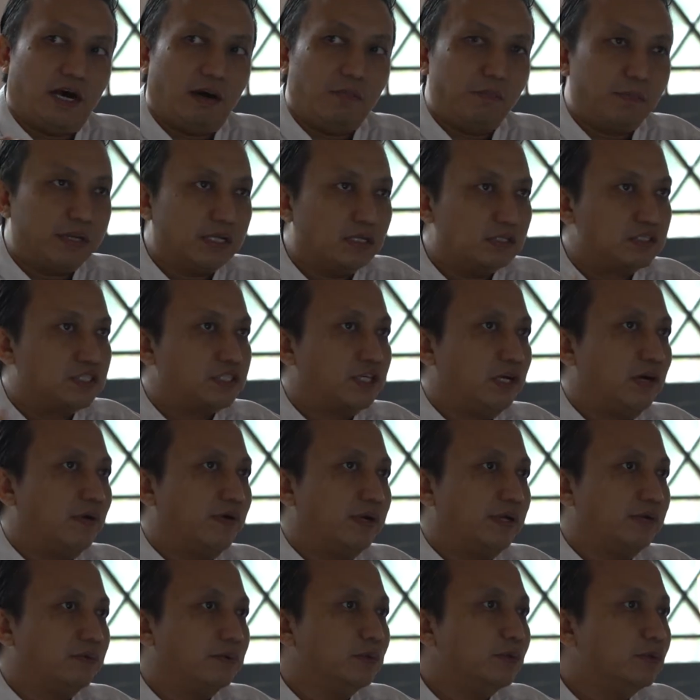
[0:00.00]

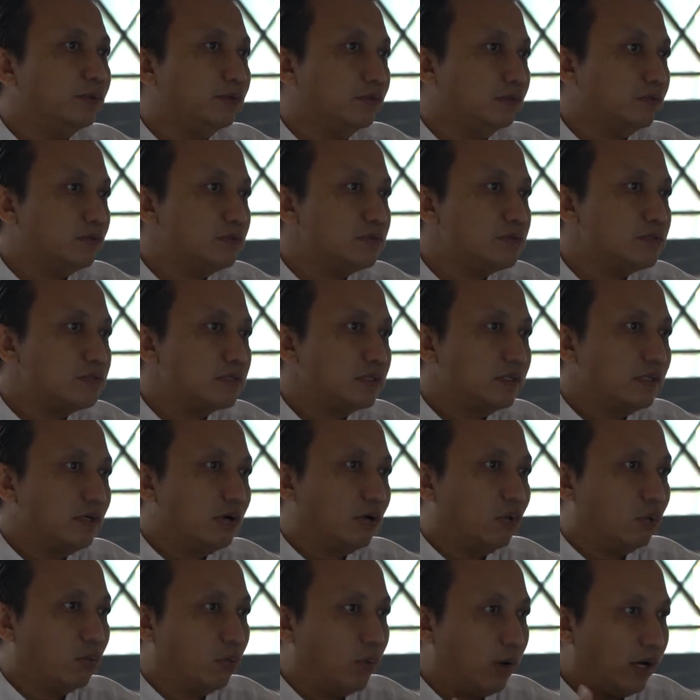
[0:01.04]
military rules,
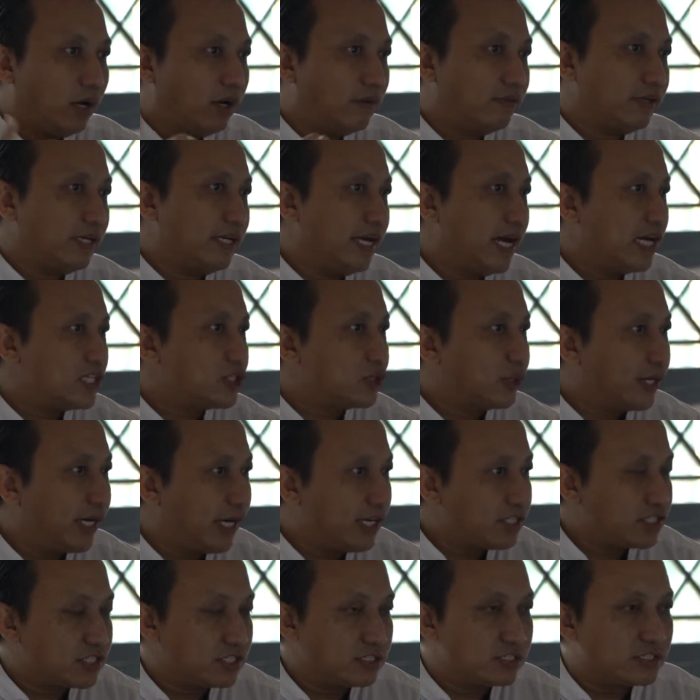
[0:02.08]
where the
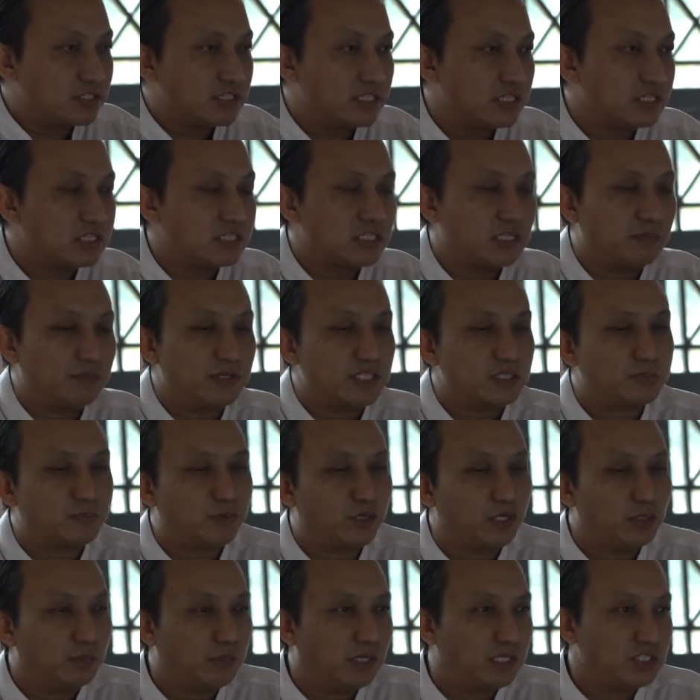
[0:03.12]
education system is
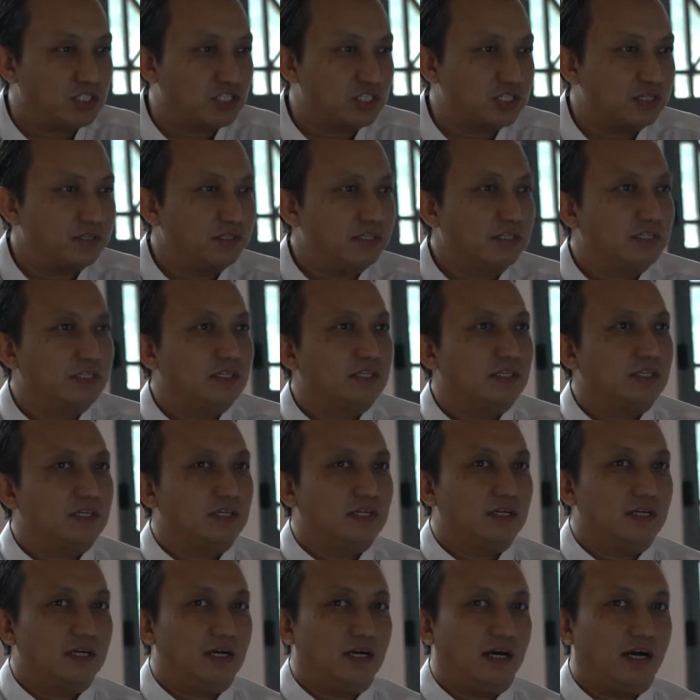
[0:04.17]
pretty much
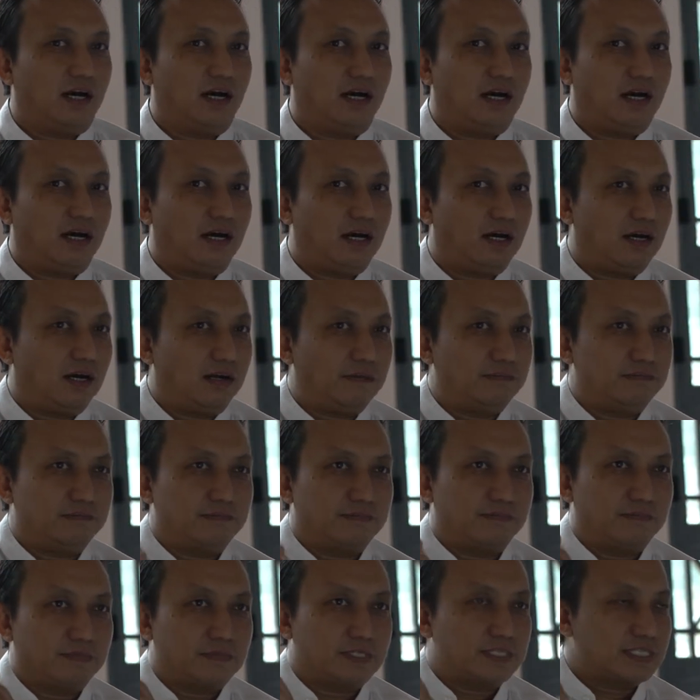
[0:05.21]

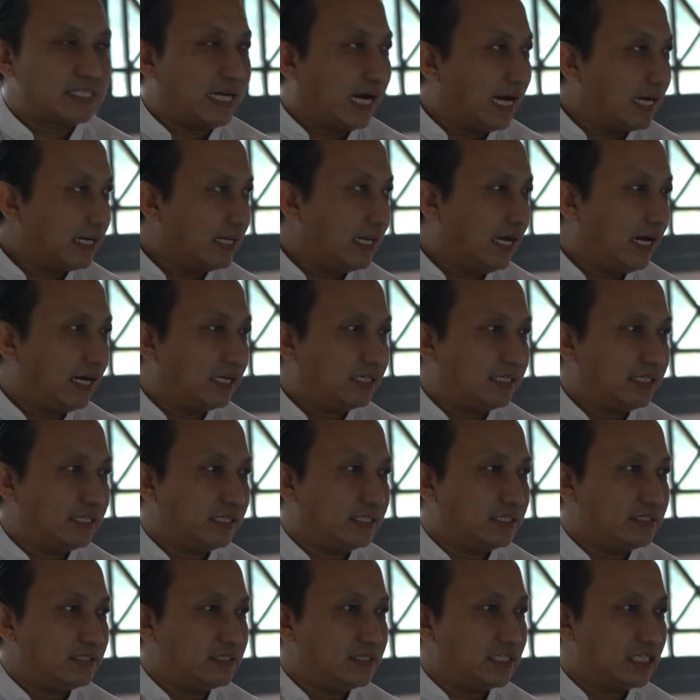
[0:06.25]
sidelined,
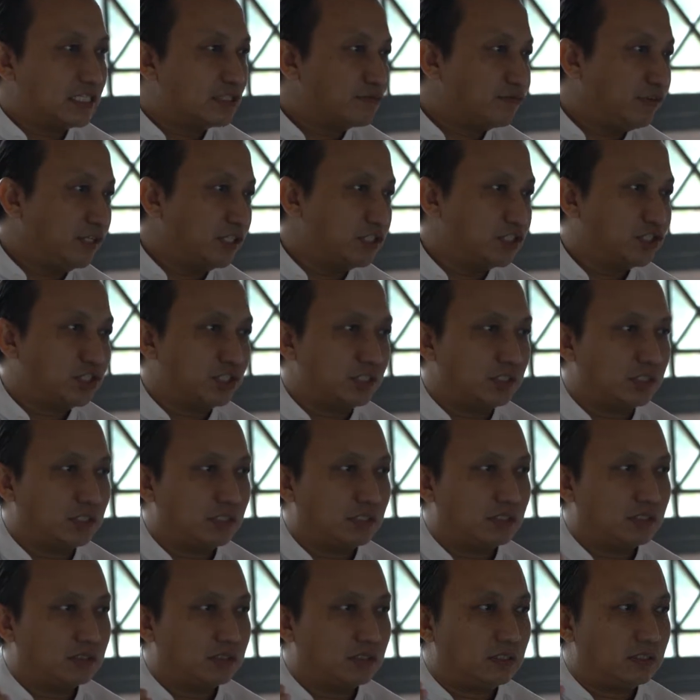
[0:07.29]

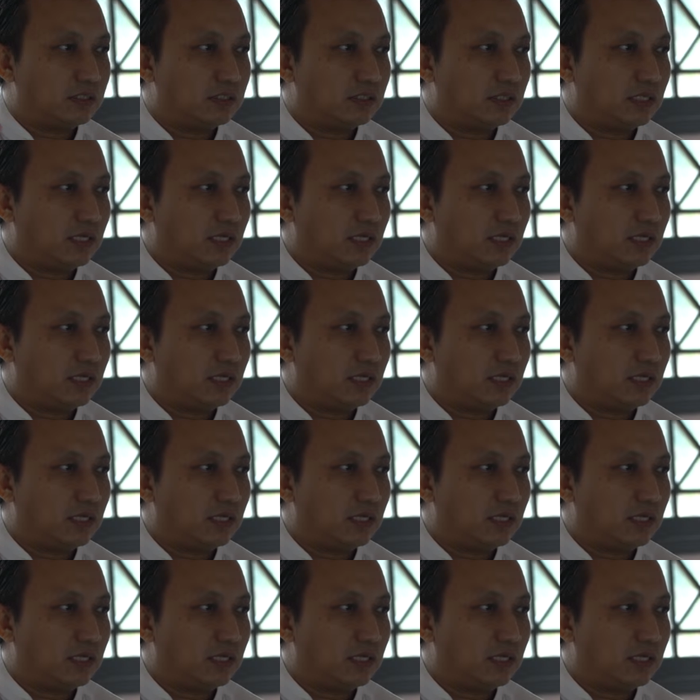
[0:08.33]
dysfunctional,